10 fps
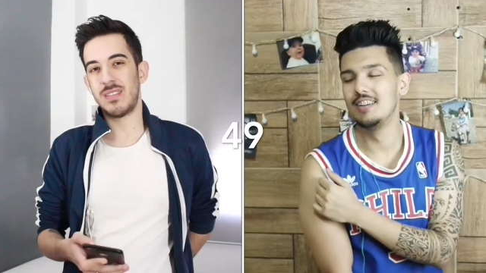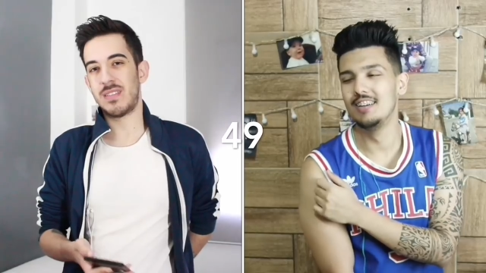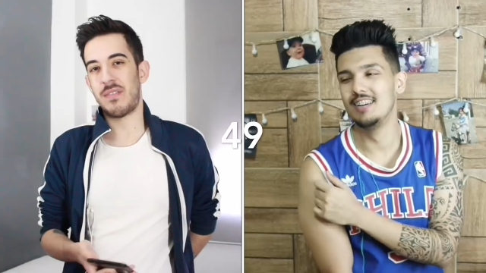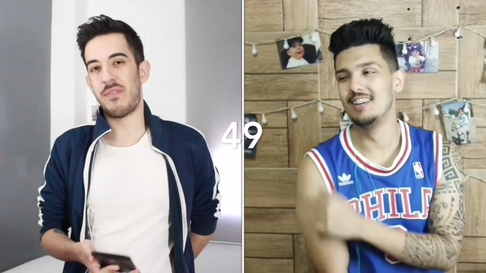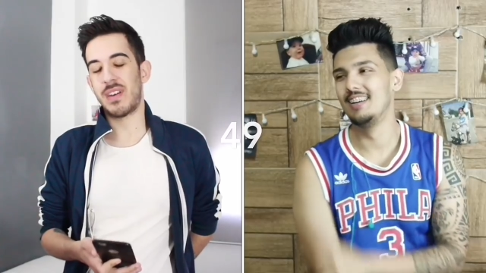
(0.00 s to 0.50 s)
Speaker 1: this
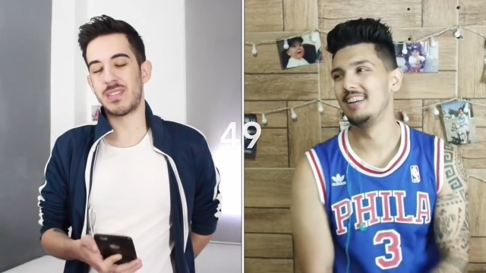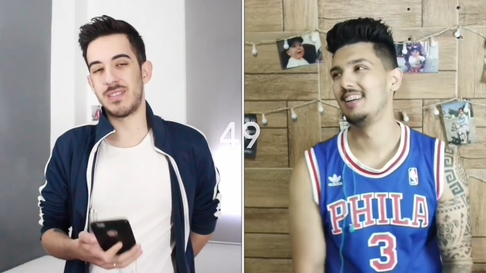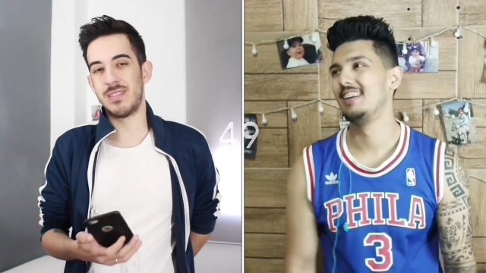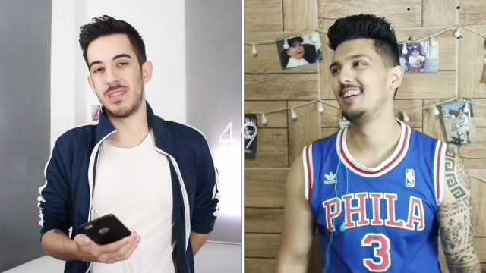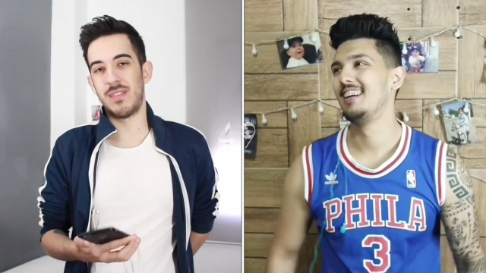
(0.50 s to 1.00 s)
is a fact
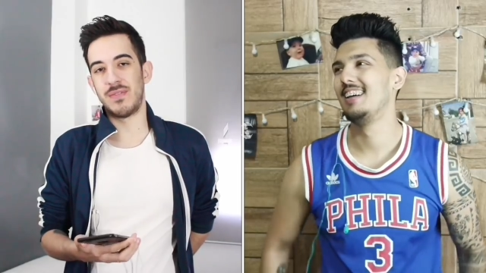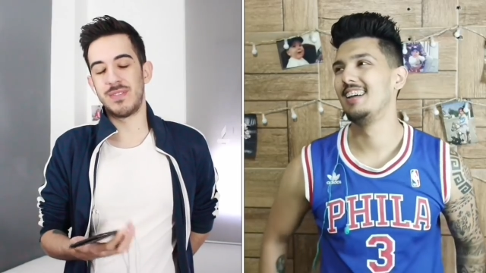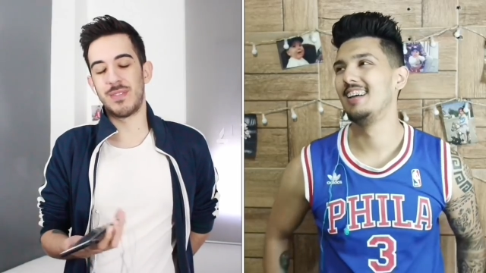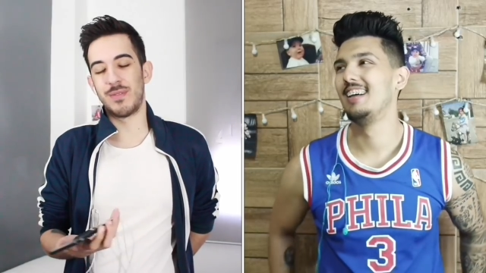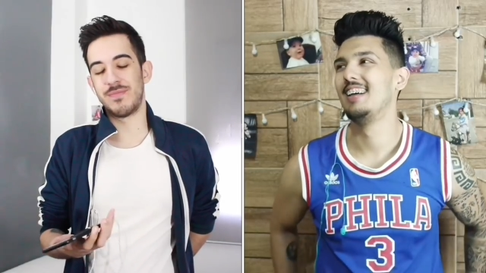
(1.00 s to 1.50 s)
itself
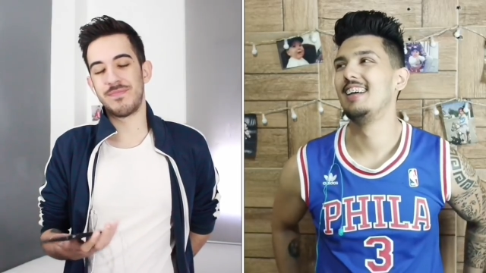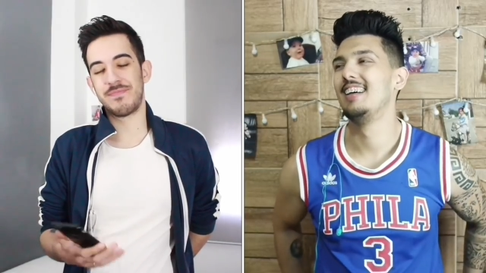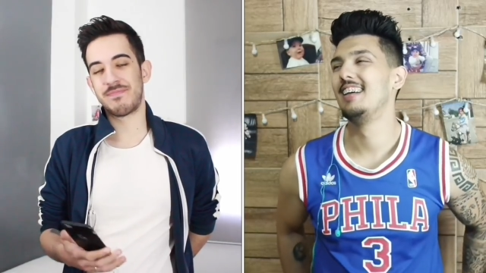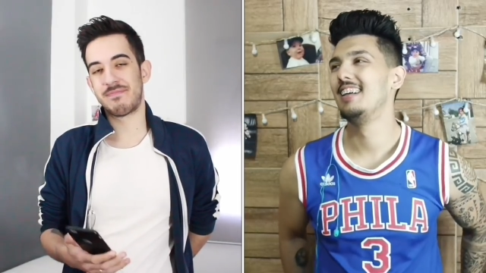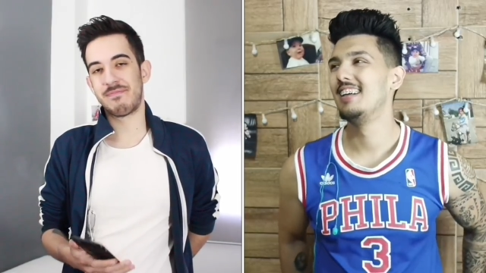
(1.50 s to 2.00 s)
so...
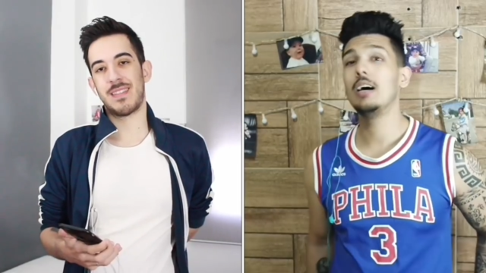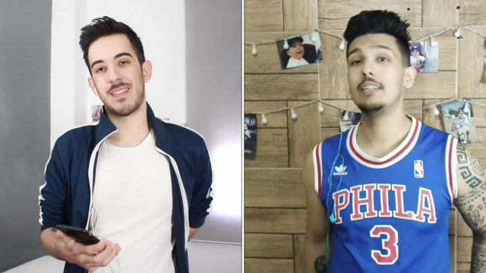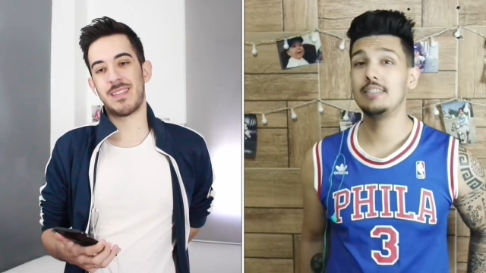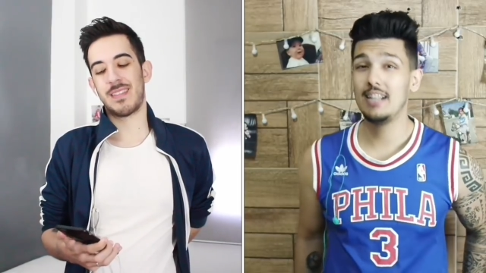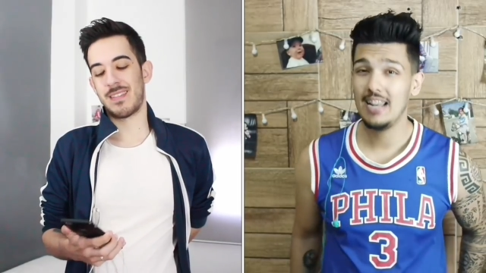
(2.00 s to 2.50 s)

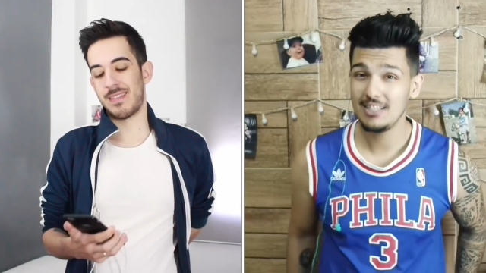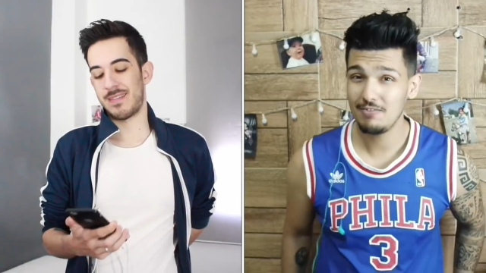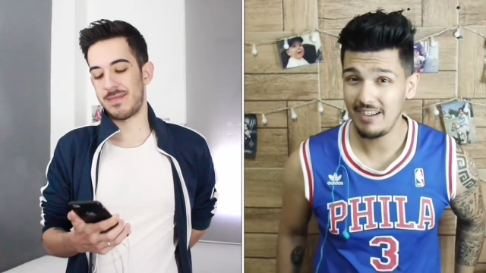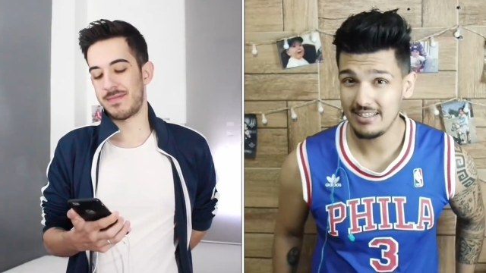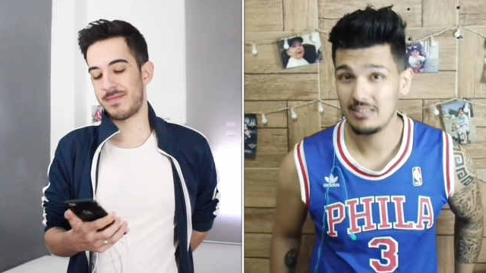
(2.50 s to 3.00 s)
Speaker 2: And the
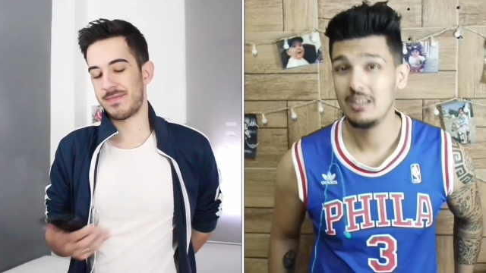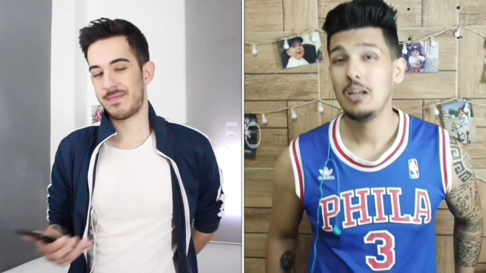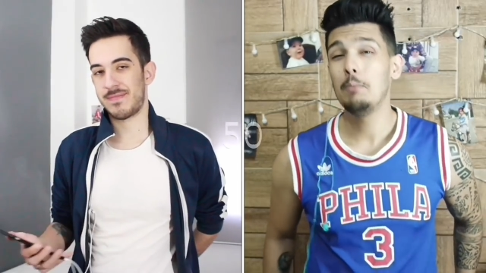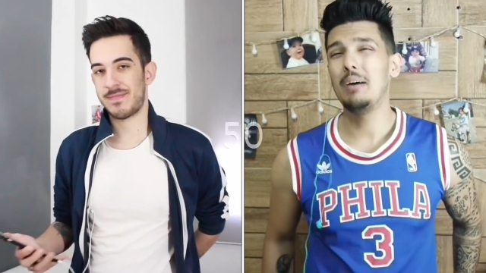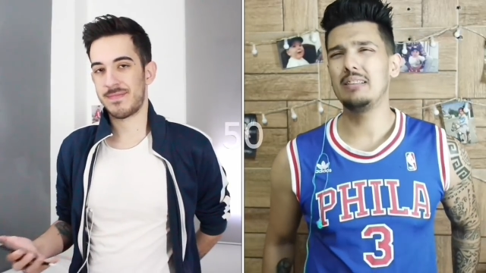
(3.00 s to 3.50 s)
last fact,
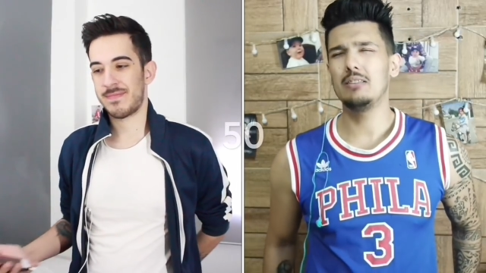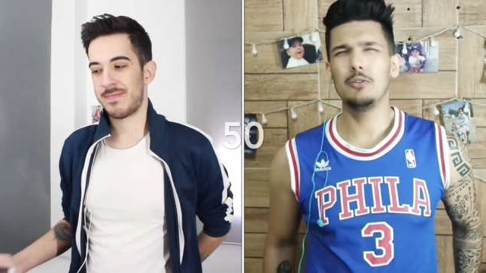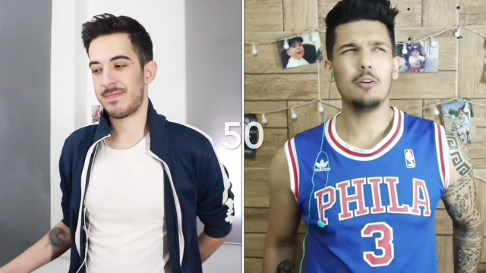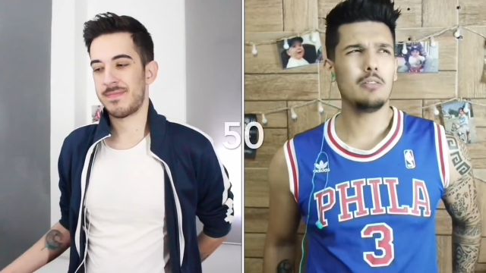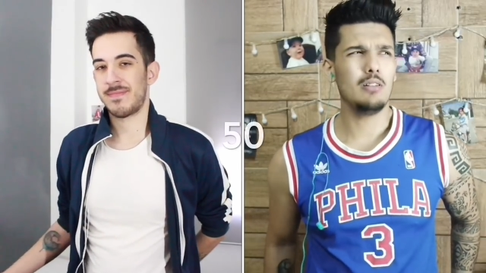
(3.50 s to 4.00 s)

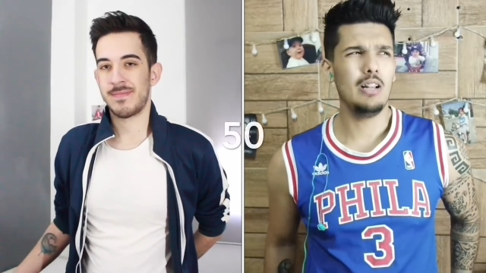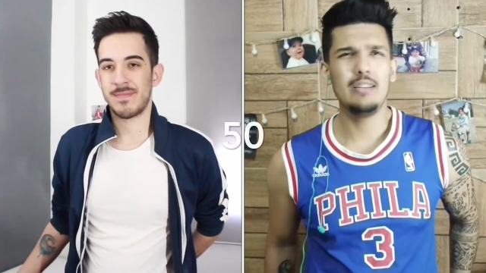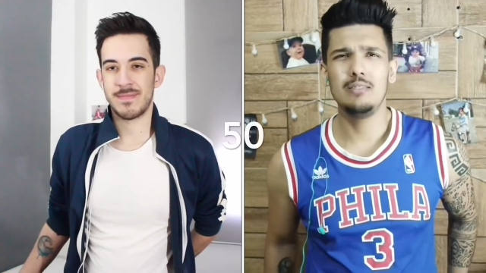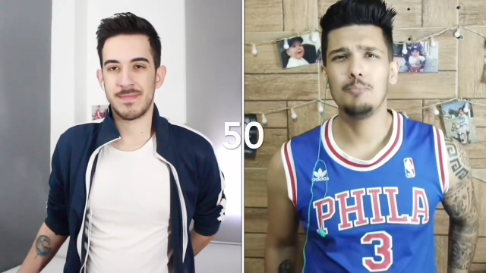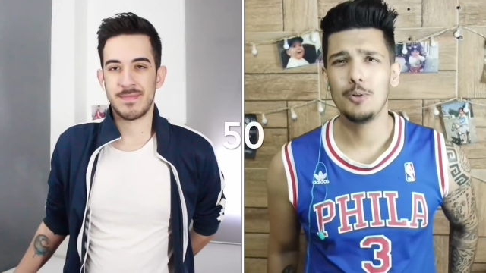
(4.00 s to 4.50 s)
but not
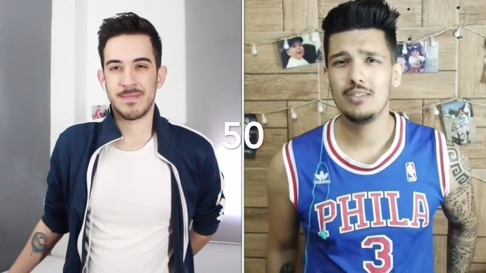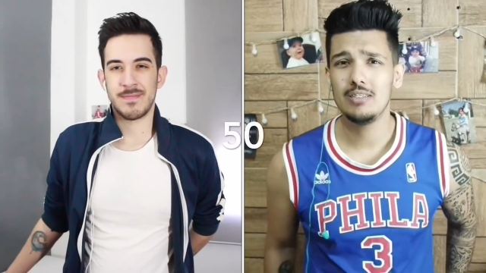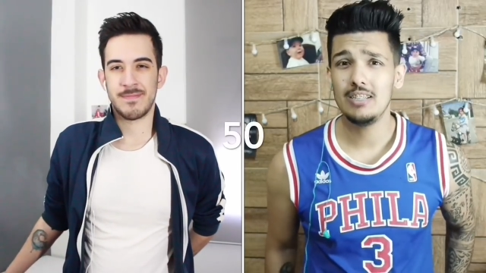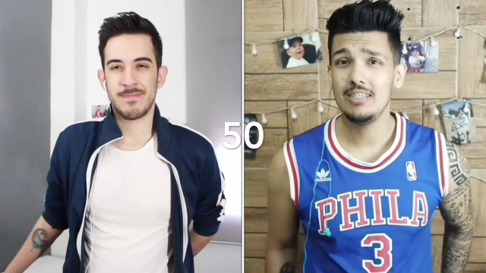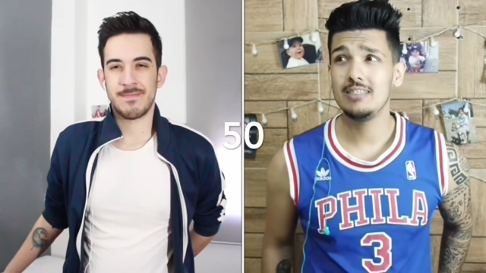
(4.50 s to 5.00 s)
less
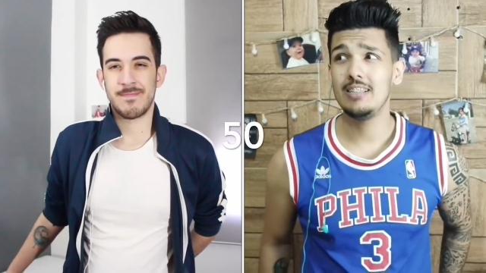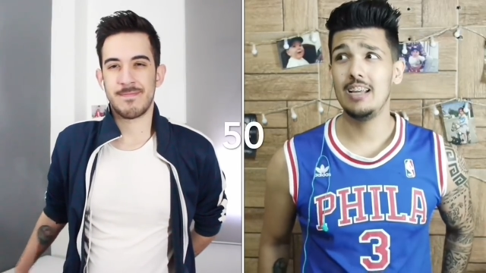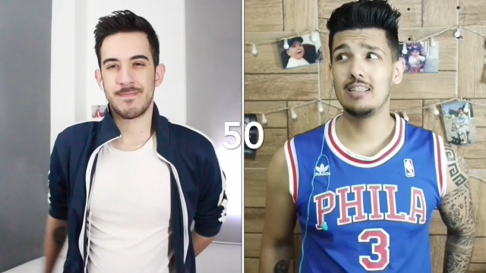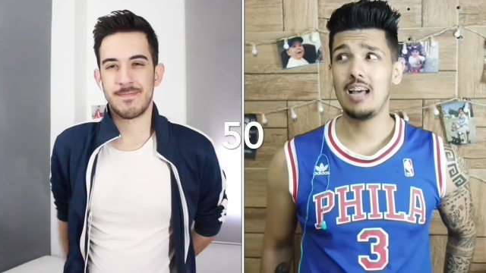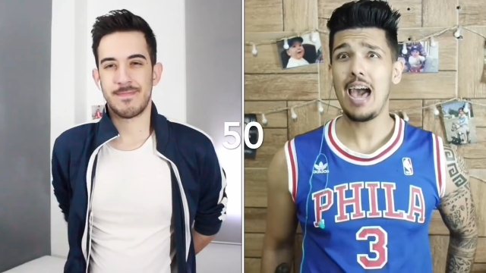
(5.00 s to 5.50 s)
important, is
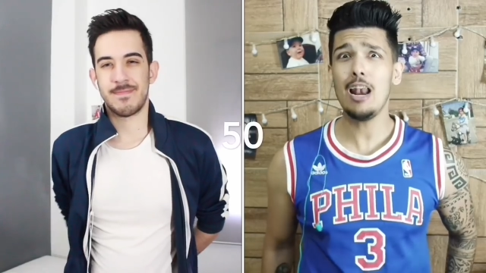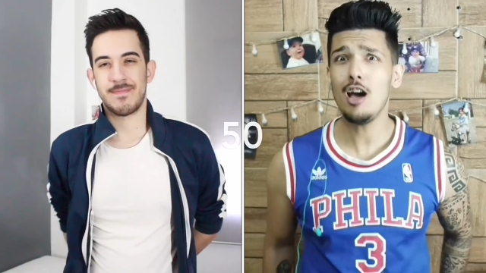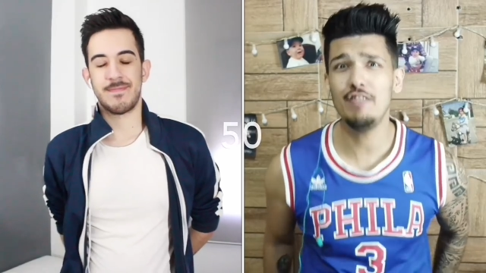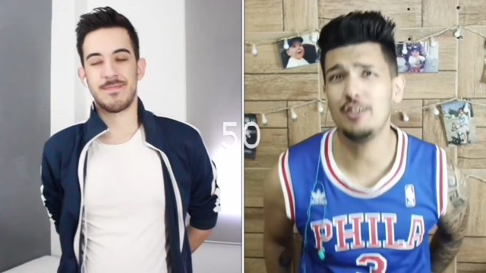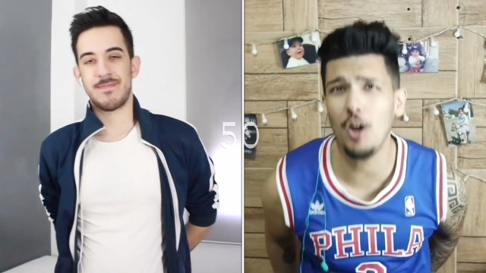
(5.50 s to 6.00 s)
that I
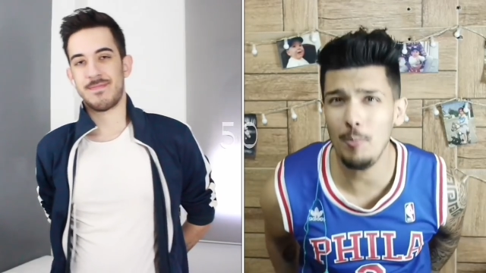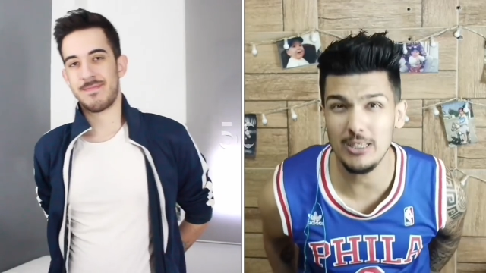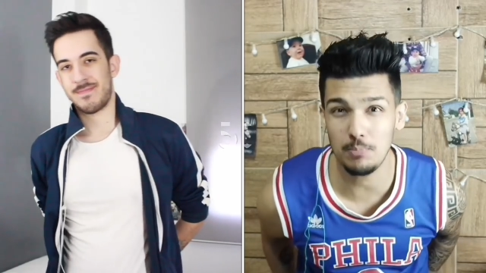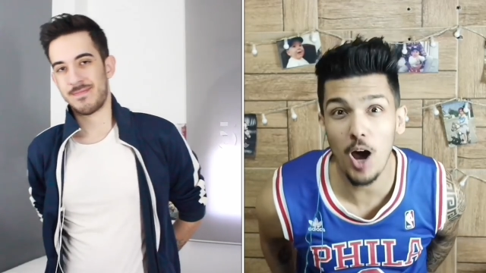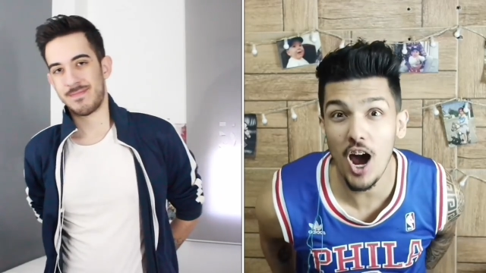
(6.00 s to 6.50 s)
love Tomás